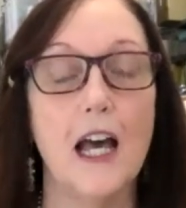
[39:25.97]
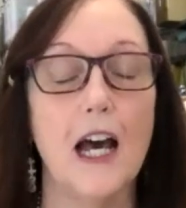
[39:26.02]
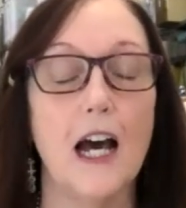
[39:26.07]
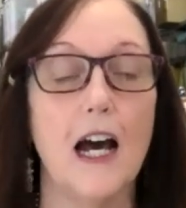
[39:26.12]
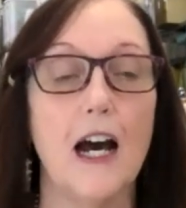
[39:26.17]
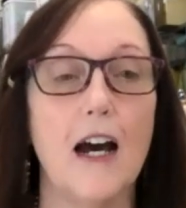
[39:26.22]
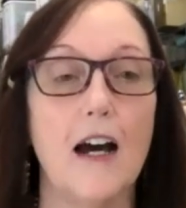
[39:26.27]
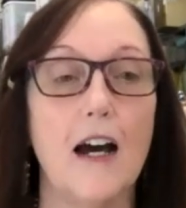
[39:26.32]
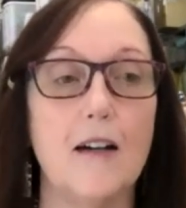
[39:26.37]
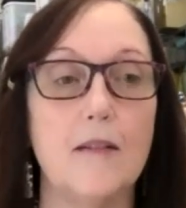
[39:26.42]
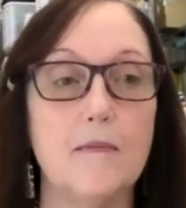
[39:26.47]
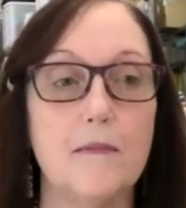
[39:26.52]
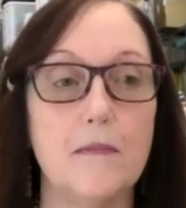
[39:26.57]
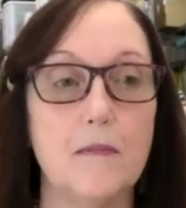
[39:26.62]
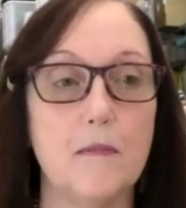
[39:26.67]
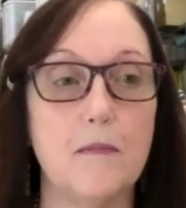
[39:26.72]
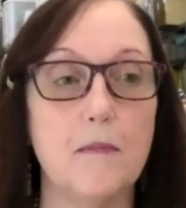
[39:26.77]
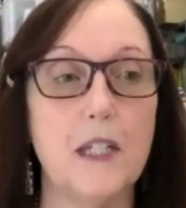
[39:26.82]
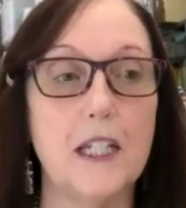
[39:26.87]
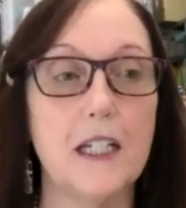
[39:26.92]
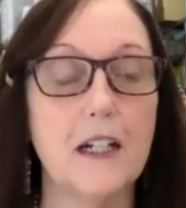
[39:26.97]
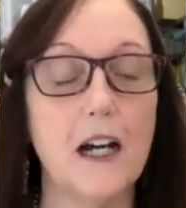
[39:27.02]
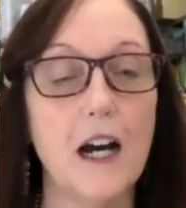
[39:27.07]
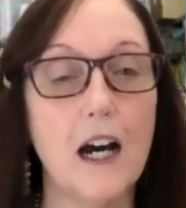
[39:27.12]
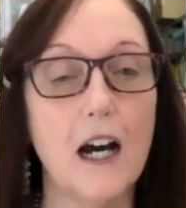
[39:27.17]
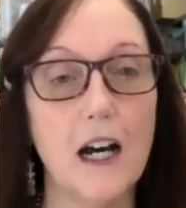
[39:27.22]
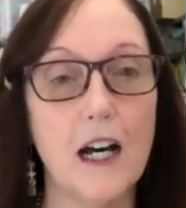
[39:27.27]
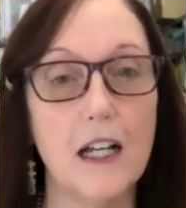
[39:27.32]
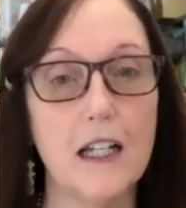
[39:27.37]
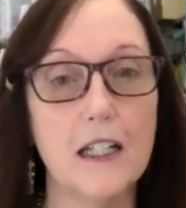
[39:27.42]
um,
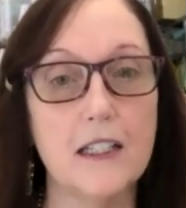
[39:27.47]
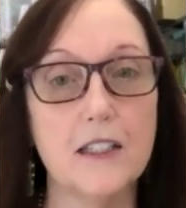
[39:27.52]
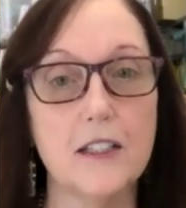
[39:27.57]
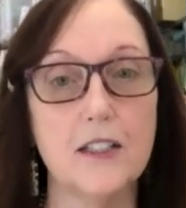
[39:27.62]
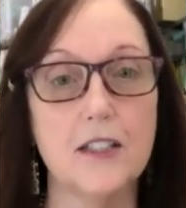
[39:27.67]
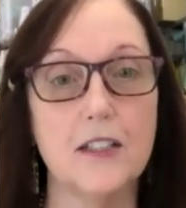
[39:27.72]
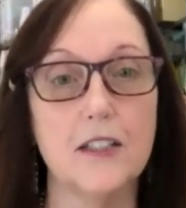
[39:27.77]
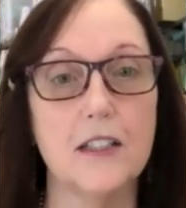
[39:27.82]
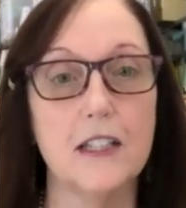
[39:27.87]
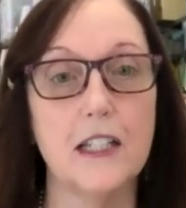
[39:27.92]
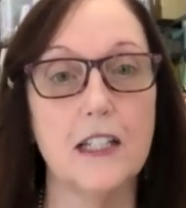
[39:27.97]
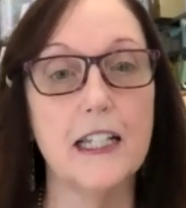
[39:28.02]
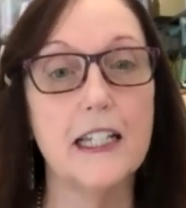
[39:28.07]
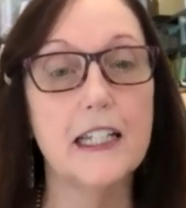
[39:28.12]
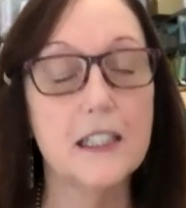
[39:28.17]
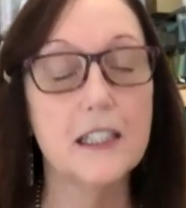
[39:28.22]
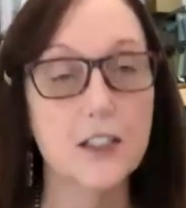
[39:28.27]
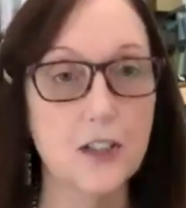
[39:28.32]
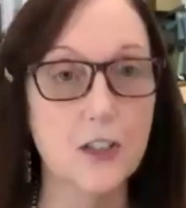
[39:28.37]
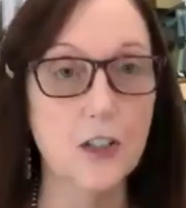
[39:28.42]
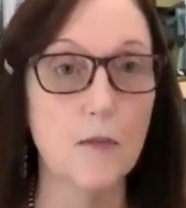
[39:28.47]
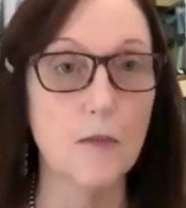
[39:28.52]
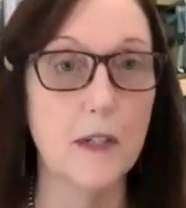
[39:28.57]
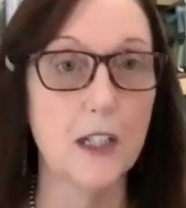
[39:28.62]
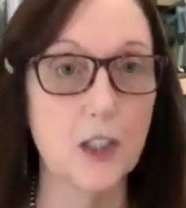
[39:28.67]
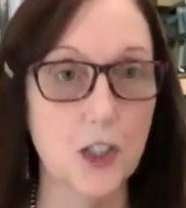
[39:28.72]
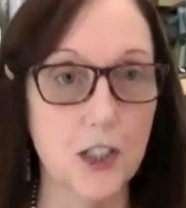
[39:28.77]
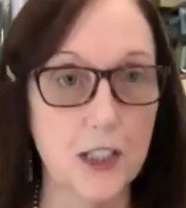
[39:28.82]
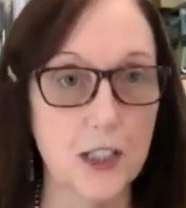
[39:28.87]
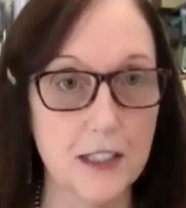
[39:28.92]
because it is so
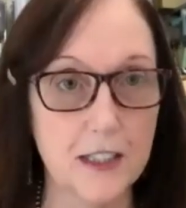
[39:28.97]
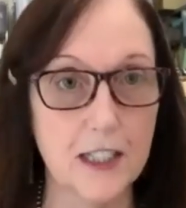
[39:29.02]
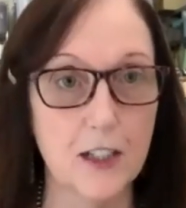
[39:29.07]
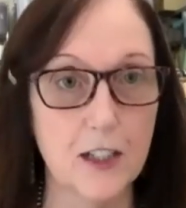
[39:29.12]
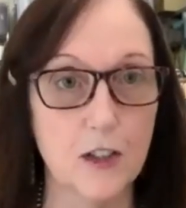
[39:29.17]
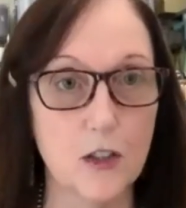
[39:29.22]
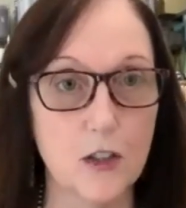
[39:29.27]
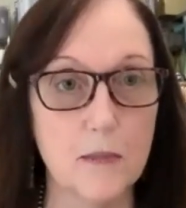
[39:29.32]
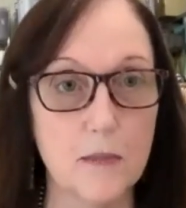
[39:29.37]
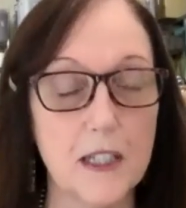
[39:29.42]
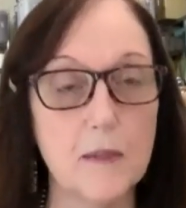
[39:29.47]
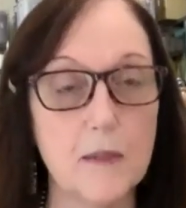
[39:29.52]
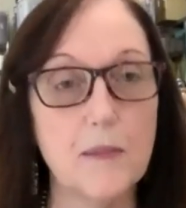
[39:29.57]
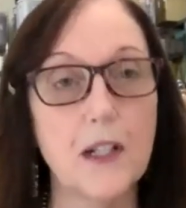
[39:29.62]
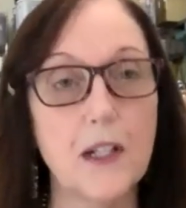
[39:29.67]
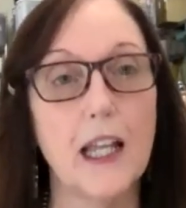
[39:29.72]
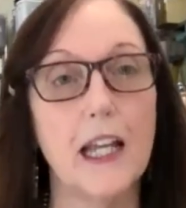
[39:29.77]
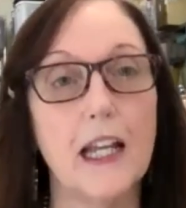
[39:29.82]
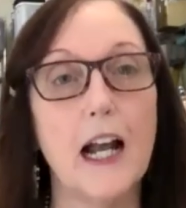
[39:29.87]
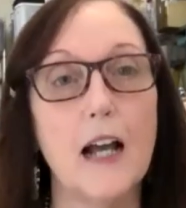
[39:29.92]
much easier to manipulate.